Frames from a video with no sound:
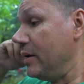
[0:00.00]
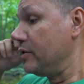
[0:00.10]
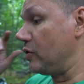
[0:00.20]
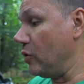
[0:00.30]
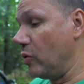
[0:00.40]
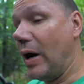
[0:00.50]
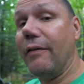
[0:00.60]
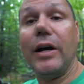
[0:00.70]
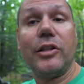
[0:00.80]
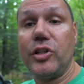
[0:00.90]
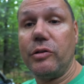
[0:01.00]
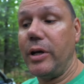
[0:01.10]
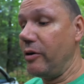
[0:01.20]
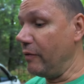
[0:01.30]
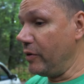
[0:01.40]
So I've got the
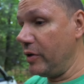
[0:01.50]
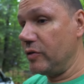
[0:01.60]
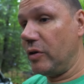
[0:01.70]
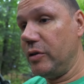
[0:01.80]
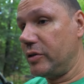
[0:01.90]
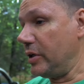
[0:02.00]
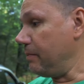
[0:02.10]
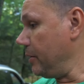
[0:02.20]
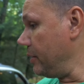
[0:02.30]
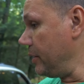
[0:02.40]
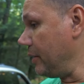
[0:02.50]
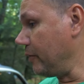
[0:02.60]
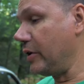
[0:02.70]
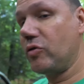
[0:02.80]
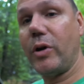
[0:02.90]
generator, everything is all hooked up,
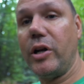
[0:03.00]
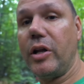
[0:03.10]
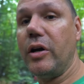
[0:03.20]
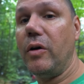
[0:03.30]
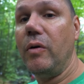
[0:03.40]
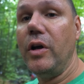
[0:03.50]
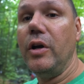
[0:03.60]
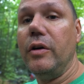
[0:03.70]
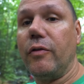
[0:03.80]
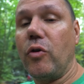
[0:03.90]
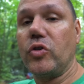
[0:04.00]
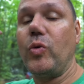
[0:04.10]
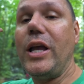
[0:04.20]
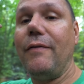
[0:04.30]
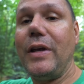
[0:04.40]
everything's ready to go. Of course,
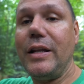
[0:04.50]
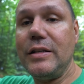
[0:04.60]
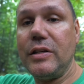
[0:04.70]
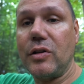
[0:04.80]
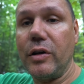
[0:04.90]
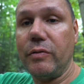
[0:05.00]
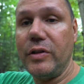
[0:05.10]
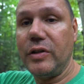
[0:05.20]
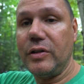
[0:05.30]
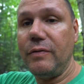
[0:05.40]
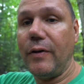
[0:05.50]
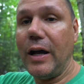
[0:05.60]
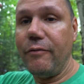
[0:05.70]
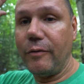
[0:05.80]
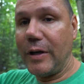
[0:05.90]
we have that Easy Start
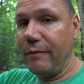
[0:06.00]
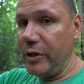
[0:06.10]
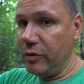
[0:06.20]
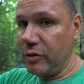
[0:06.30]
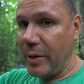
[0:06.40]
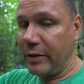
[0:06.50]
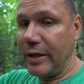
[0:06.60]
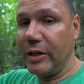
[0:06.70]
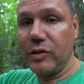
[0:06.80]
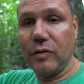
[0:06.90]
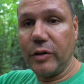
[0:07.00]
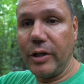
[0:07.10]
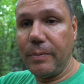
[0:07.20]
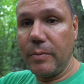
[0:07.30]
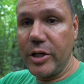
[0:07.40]
365, but I've got videos about that, just look
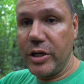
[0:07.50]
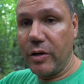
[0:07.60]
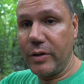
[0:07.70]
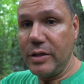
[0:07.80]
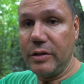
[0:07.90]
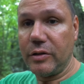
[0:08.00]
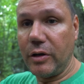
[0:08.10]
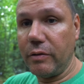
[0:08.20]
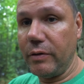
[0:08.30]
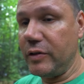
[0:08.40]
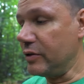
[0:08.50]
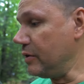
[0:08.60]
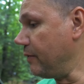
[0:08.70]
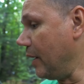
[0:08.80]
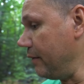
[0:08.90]
it up on my channel, Easy Start
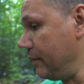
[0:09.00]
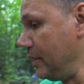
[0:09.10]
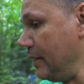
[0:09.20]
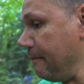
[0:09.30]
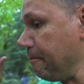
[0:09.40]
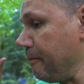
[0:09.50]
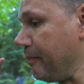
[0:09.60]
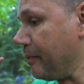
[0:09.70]
365.